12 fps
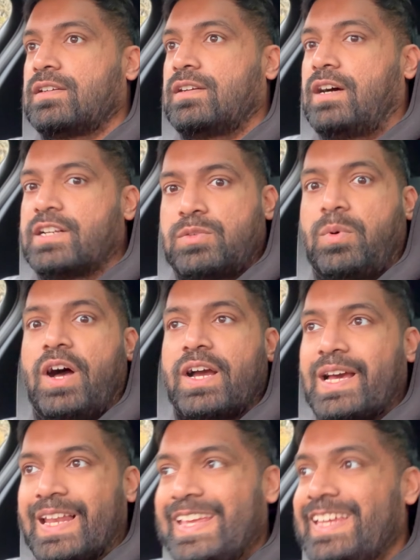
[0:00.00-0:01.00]
I just want a
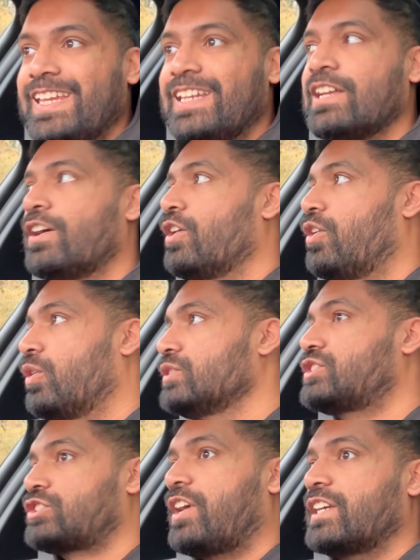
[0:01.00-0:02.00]
clean,
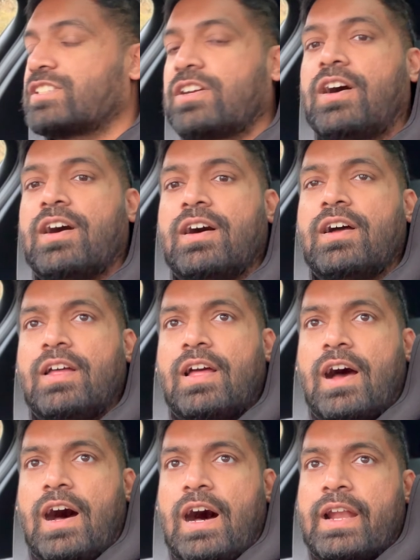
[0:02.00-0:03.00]
unscratched car,
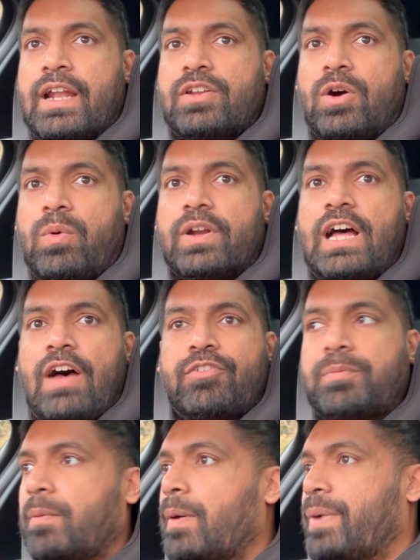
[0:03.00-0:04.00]
and I don't want to have to
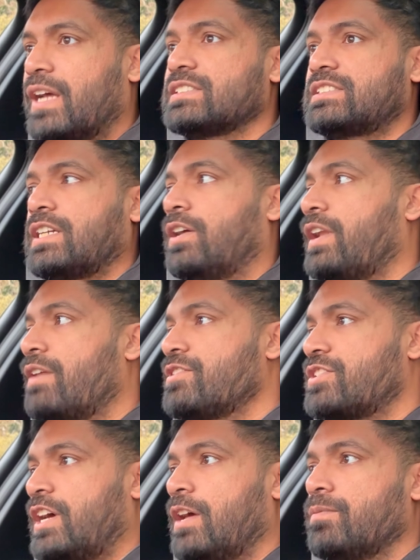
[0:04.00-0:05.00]
put my pants down every
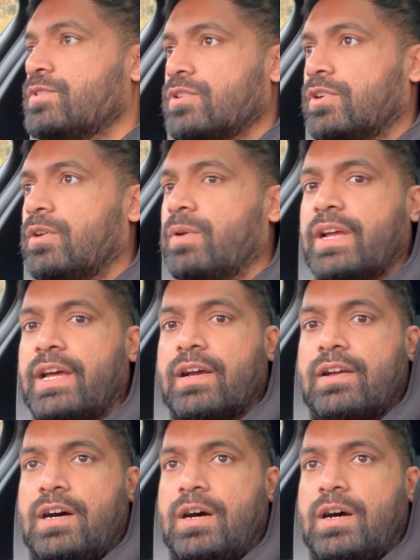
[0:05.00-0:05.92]
time to go and get a car